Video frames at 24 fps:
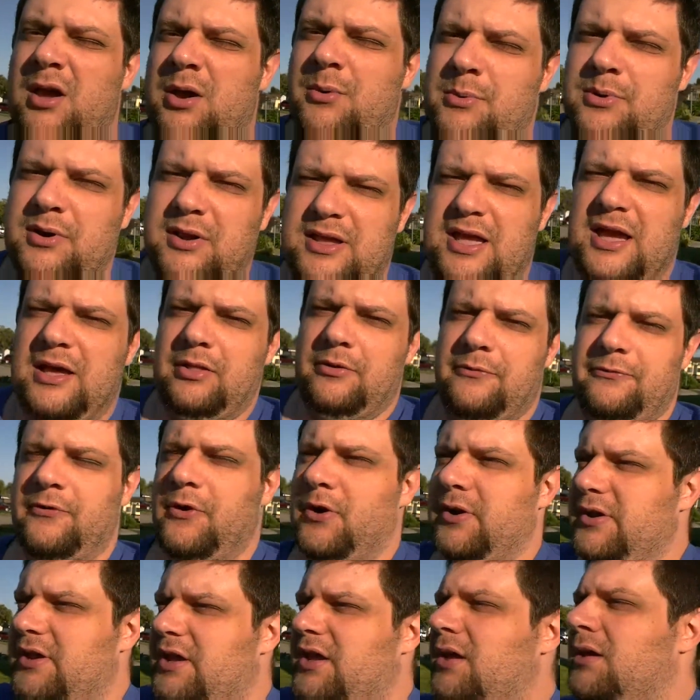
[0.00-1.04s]
we're in
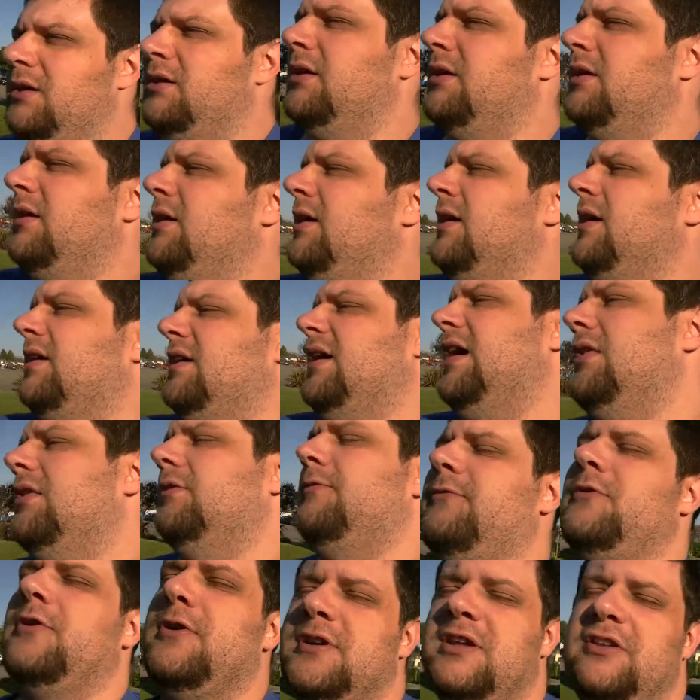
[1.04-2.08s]
California, and
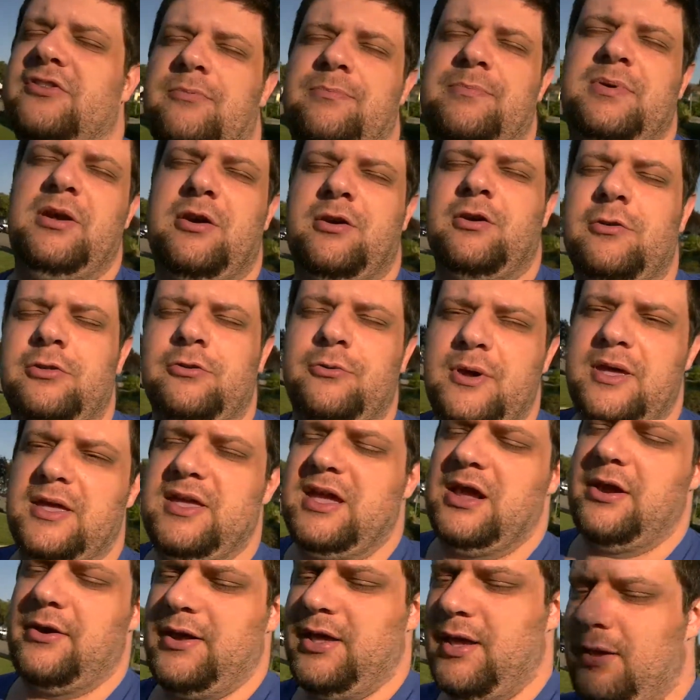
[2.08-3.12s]
California is a big earthquake
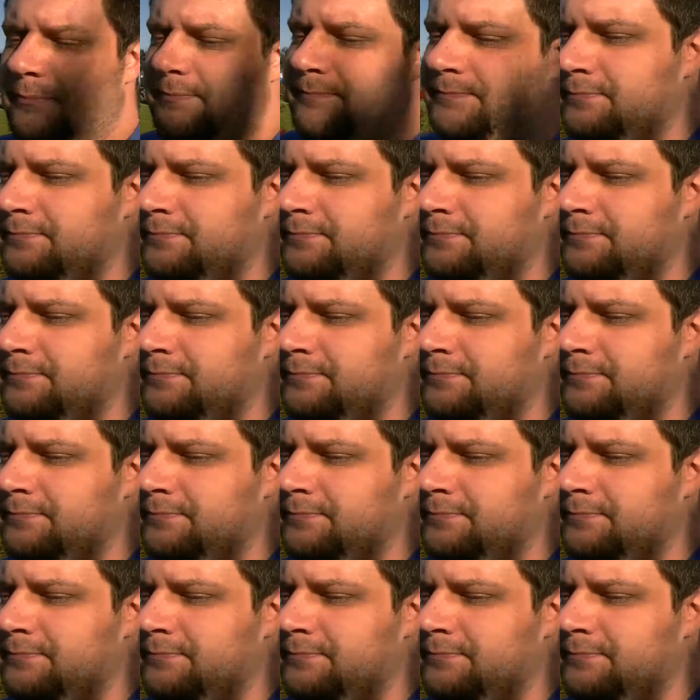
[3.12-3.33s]
area.